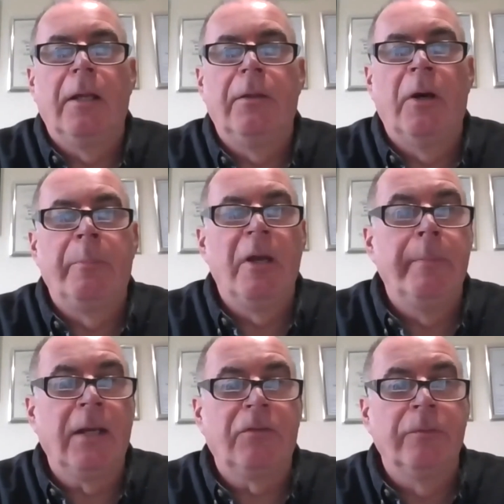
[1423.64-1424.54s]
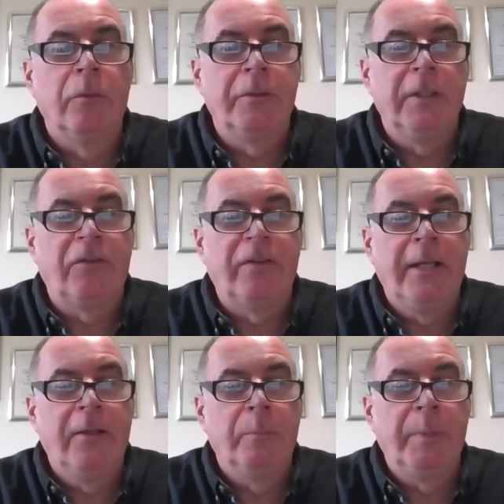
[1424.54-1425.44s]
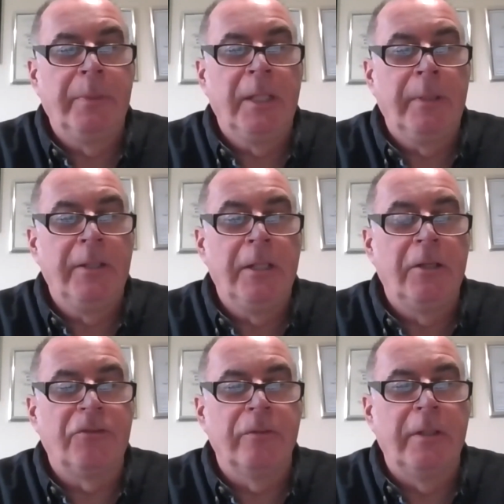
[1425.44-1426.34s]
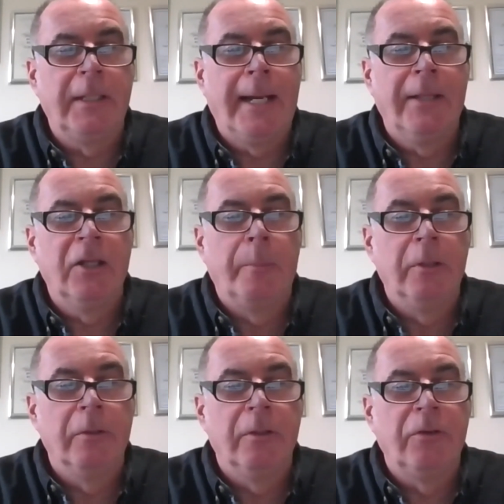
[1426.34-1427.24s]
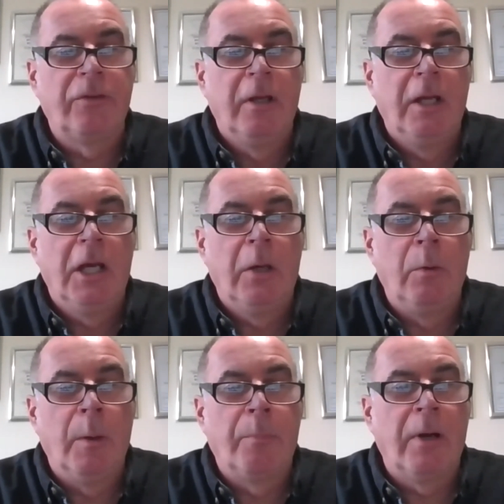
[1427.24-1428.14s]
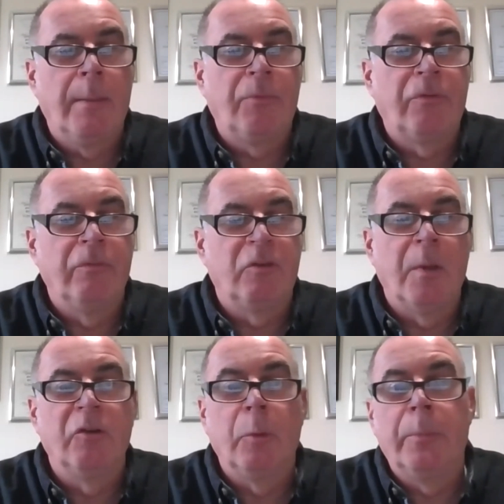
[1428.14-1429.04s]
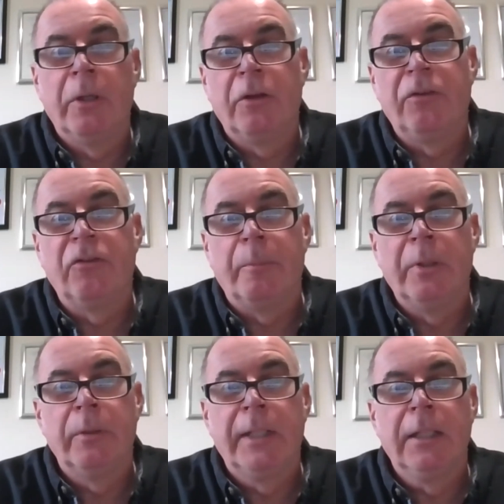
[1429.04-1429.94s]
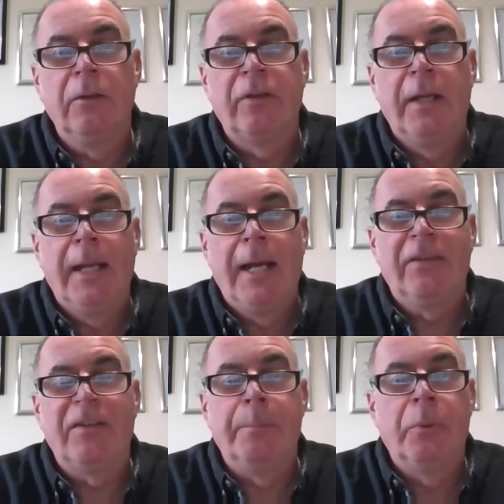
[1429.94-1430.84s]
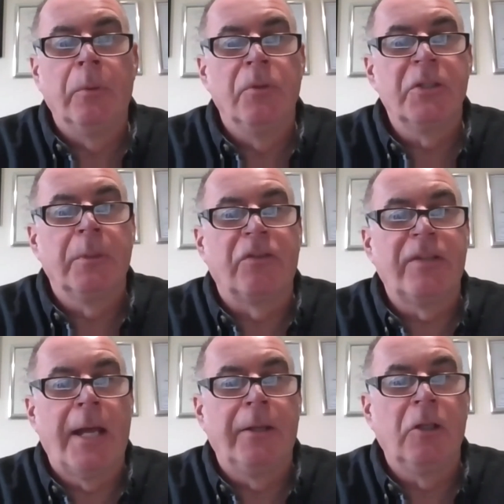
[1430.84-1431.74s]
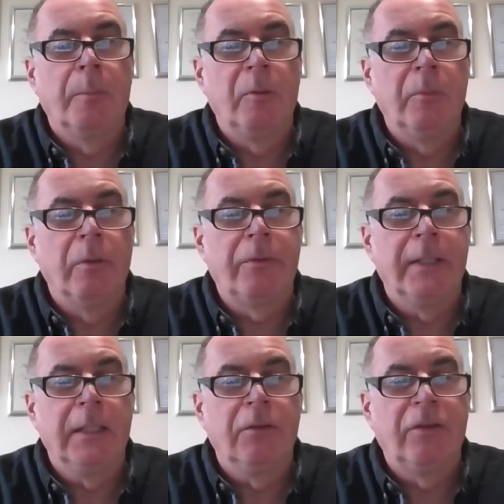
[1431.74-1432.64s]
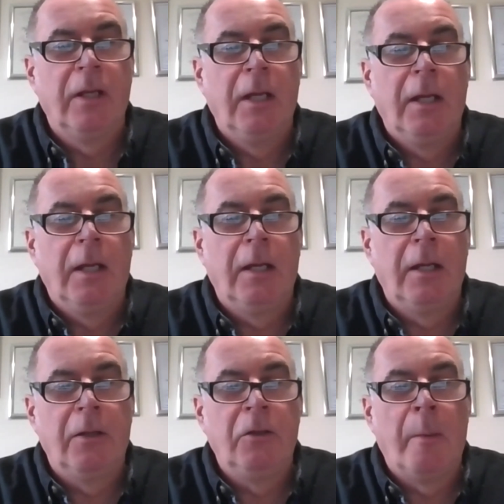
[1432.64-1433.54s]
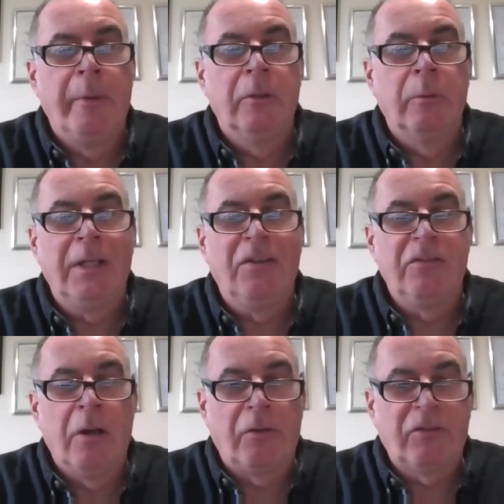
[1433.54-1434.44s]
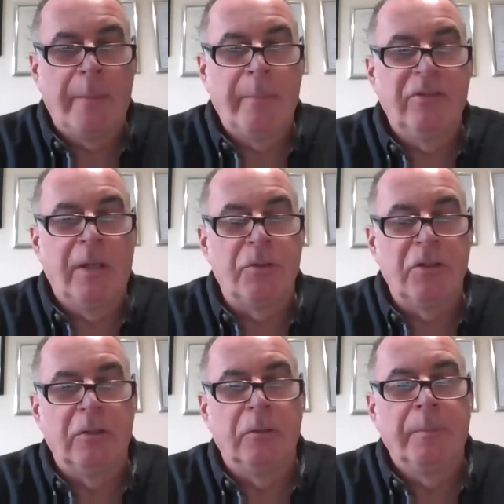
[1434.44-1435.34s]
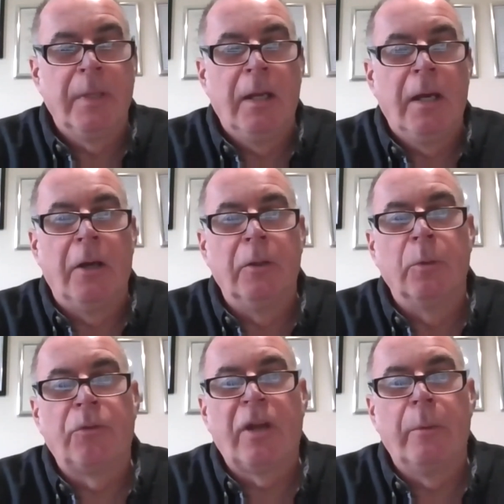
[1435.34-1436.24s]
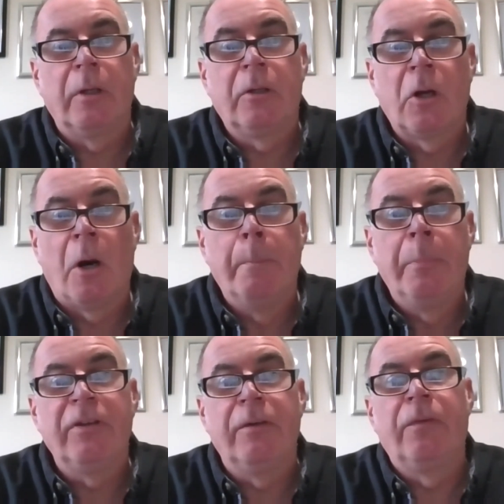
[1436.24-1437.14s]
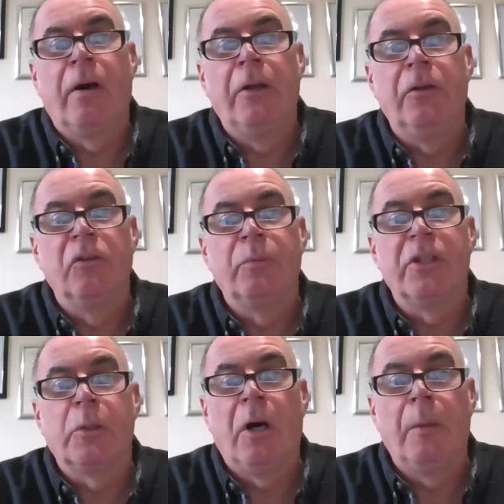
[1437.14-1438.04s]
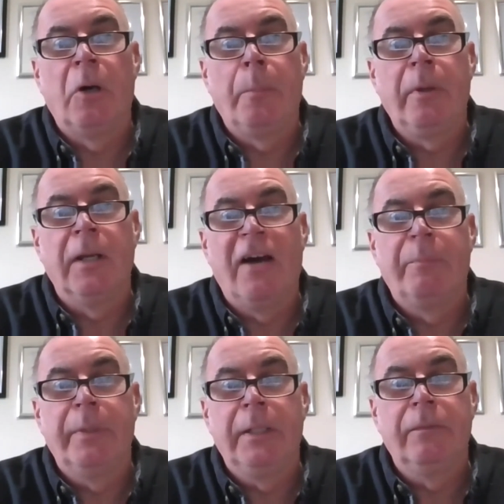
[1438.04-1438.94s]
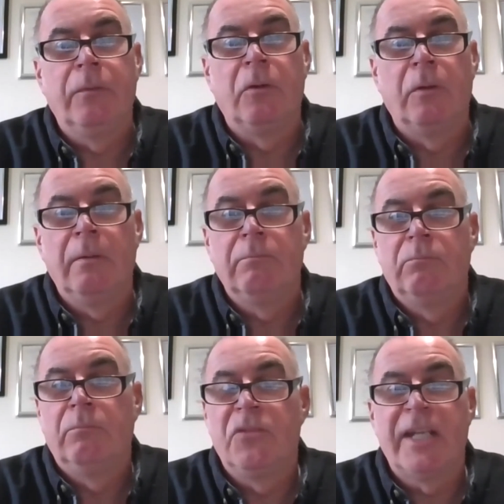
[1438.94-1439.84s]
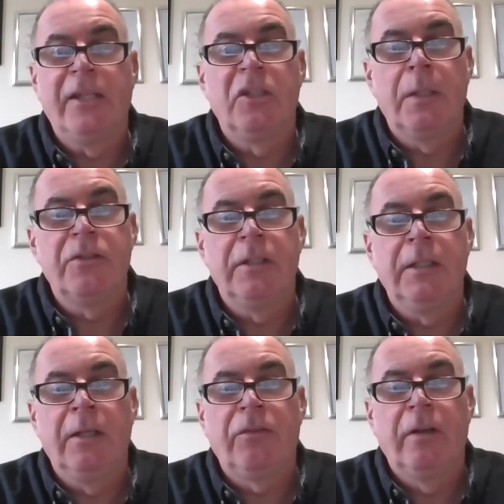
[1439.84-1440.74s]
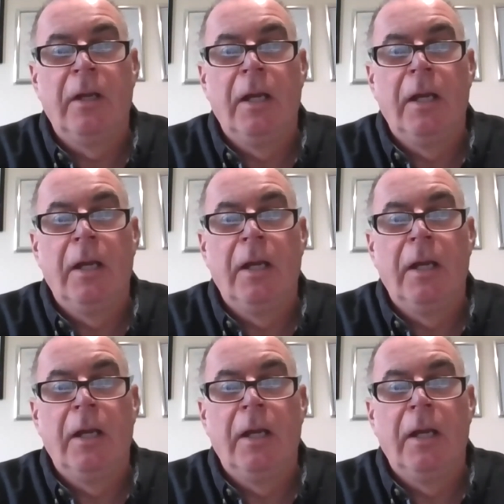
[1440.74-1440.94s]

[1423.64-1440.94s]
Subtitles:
There'll be a mix of audience here. There'll be people in the industry and there'll be others who are perhaps responsible persons at buildings. It's important to understand a couple more things. Nominal is not the same as notional, and also composite fire doors, which are quite popular, have been for 10, 20 years,